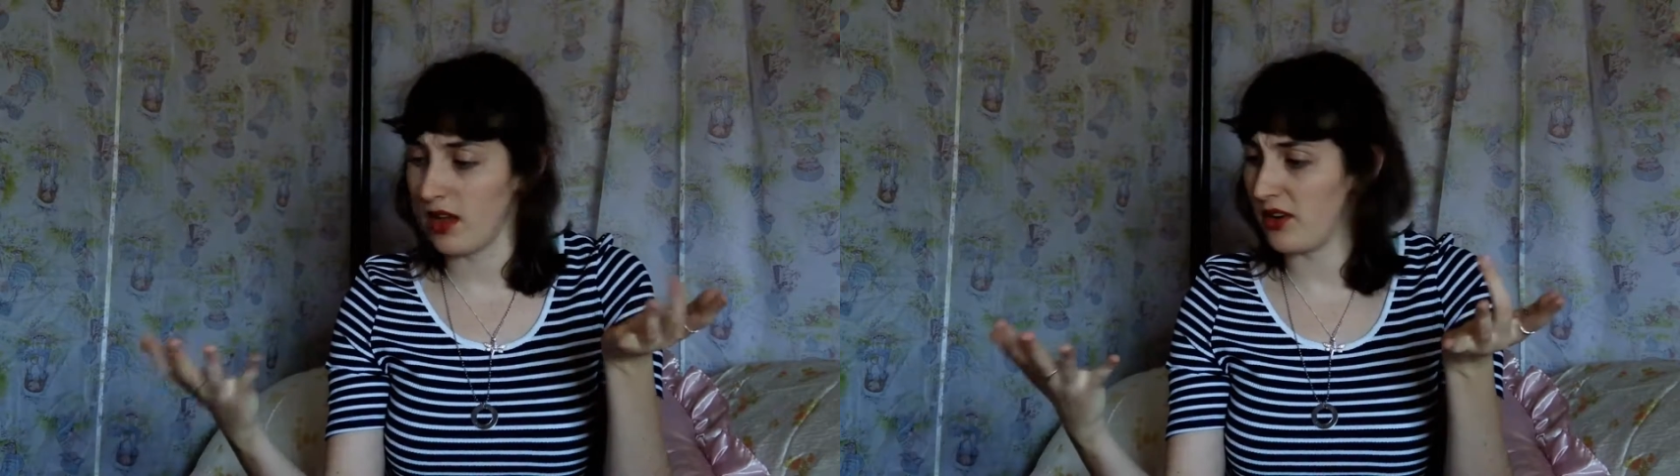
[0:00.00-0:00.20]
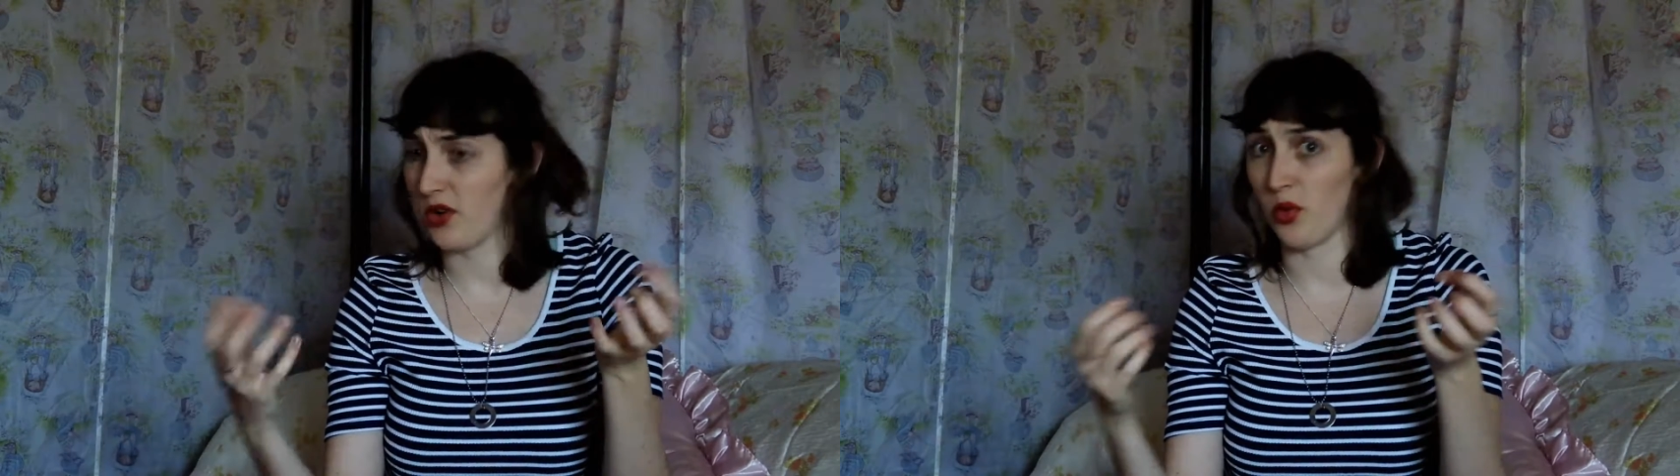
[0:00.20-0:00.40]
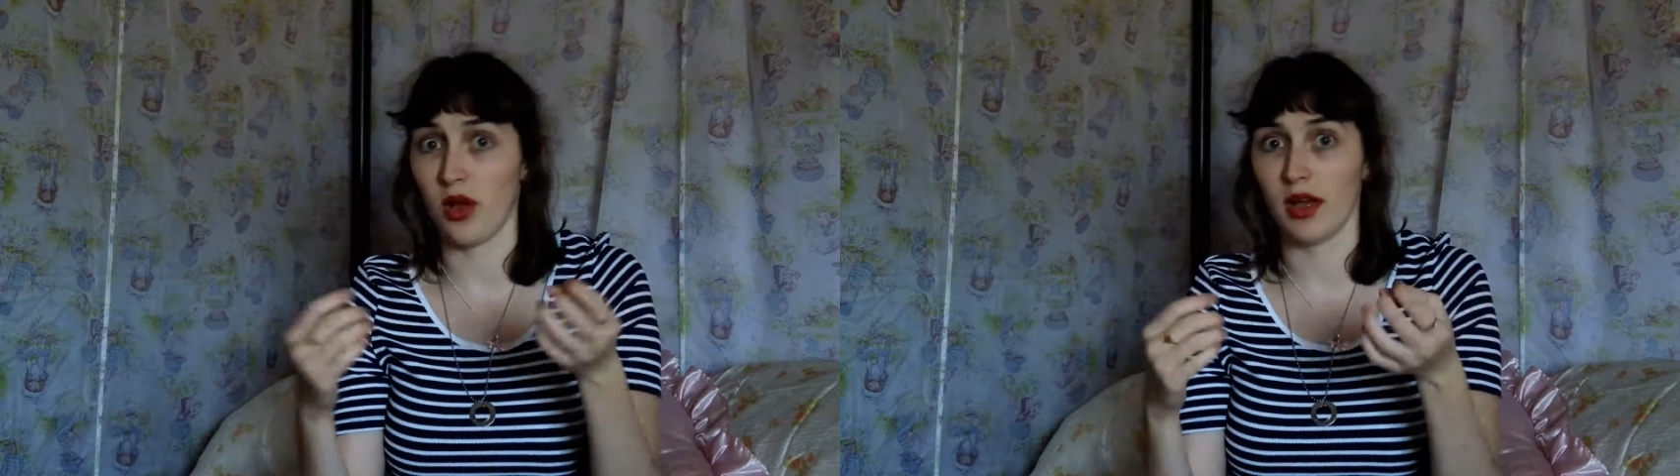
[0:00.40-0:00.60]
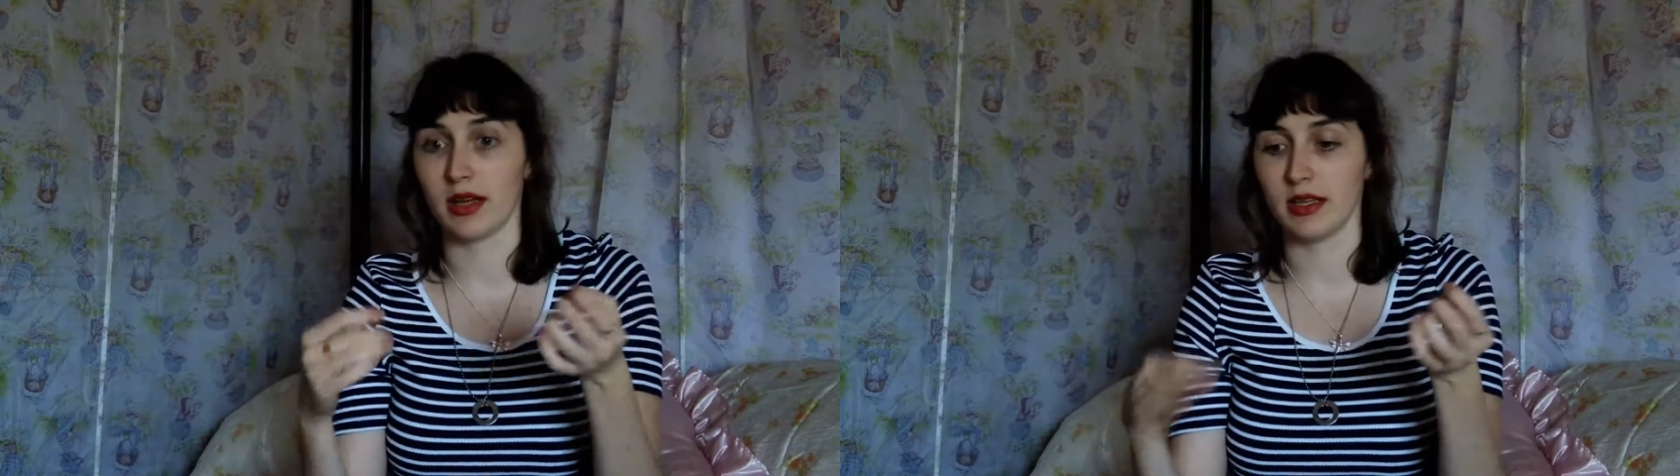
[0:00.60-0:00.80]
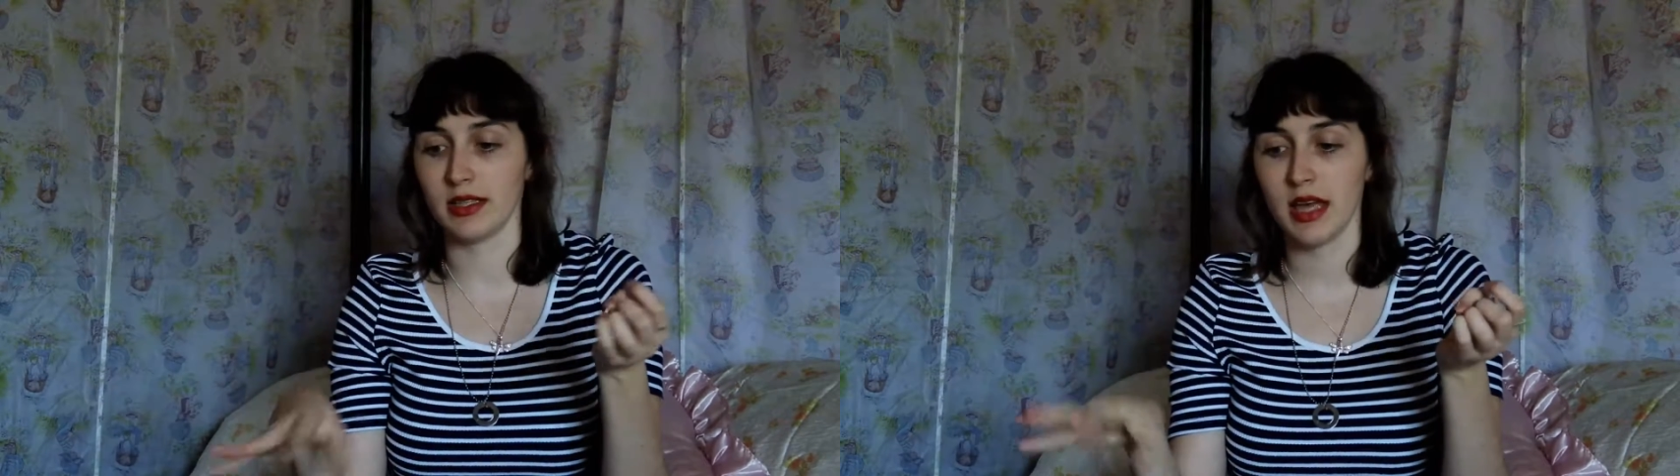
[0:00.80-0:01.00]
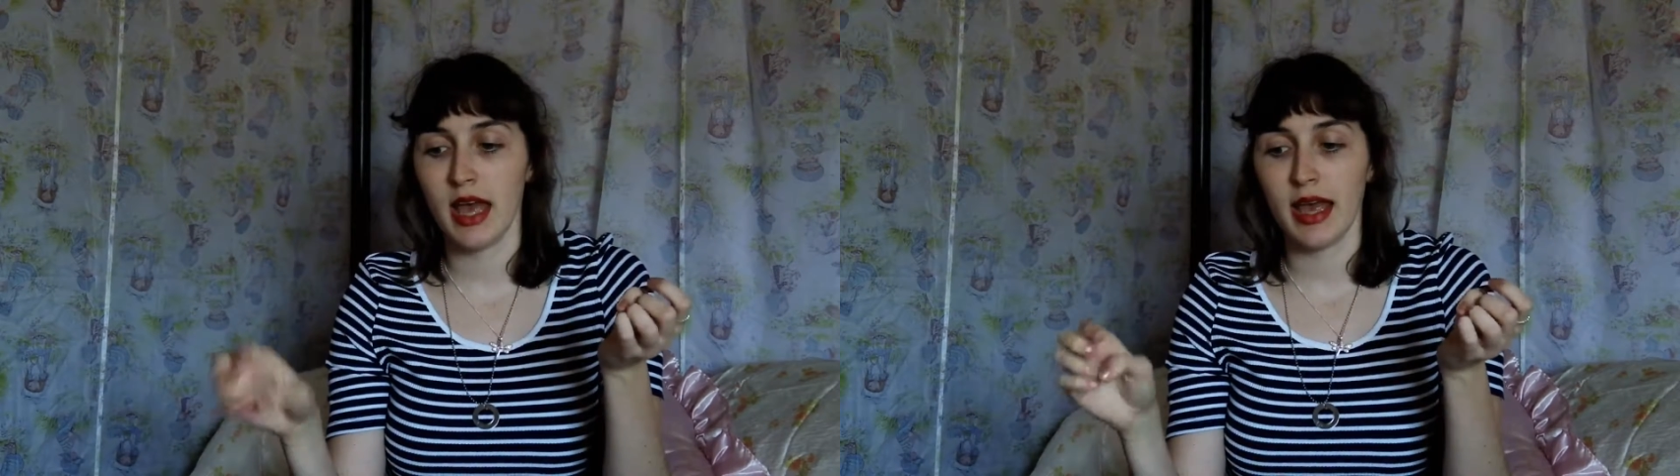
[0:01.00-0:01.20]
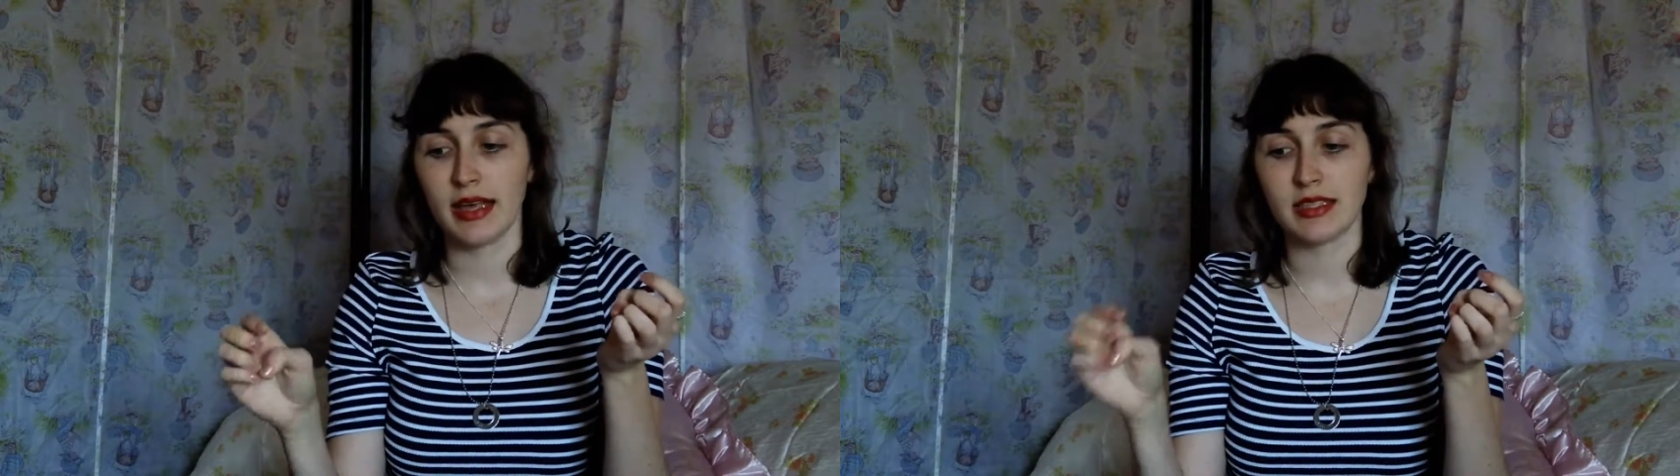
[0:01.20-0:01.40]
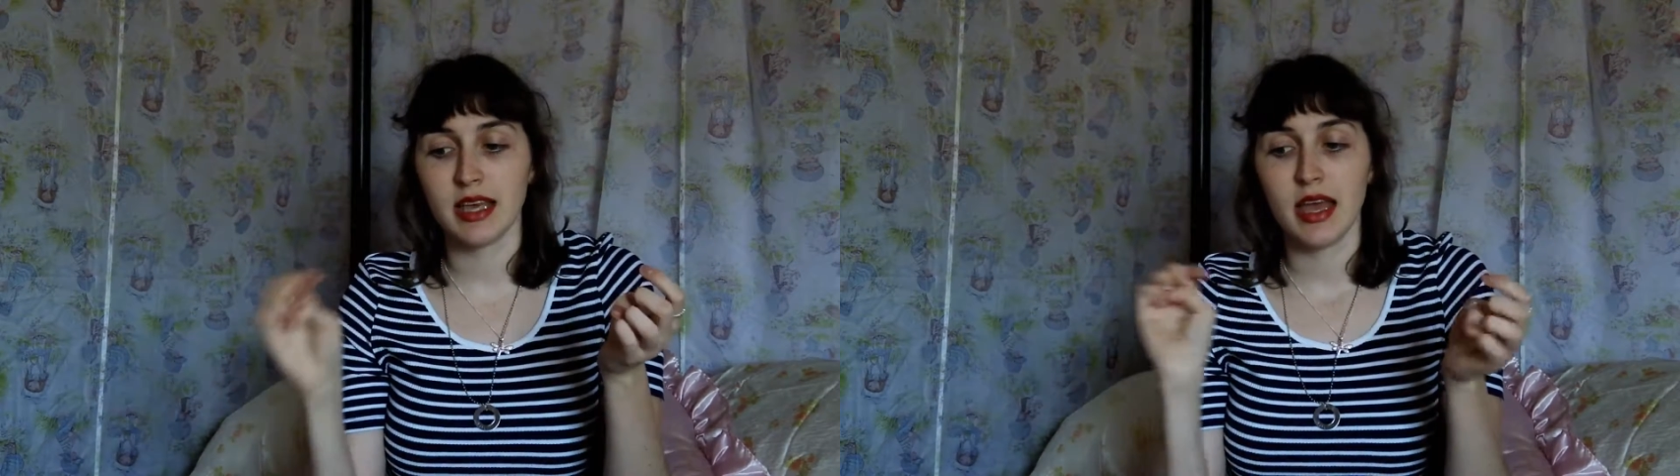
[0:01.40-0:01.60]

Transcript: I don't know why I clicked, is